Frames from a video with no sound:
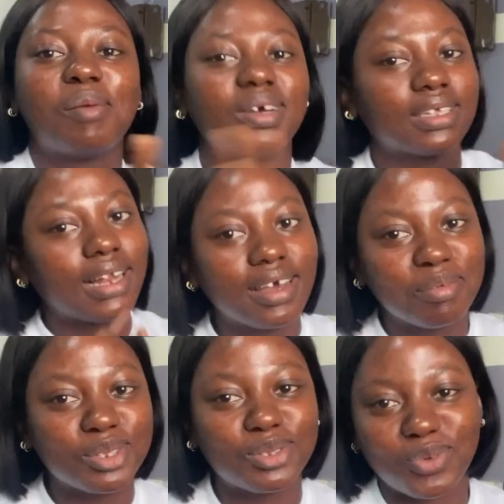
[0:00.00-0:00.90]
but it's
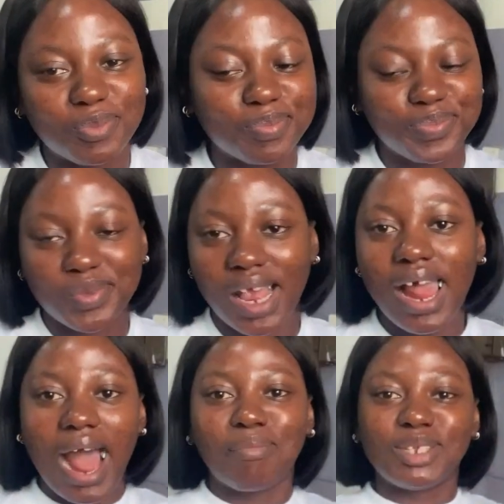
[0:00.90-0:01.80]
allowing me. So
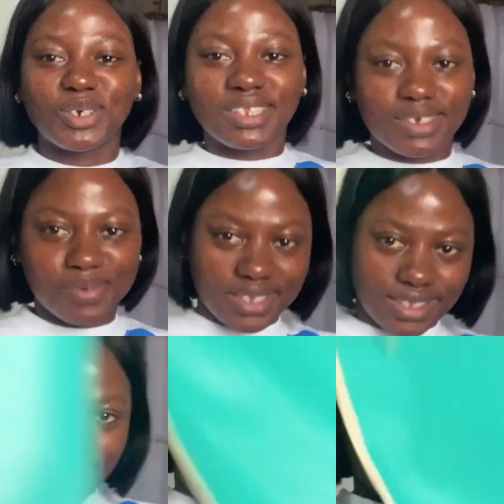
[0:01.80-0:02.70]
I'm enjoying the
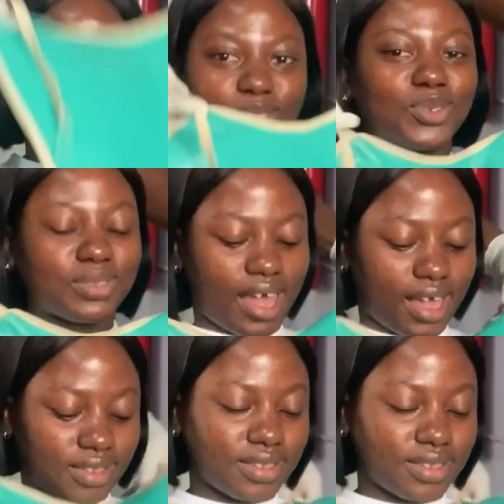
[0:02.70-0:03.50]
race. Stay tuned, guys.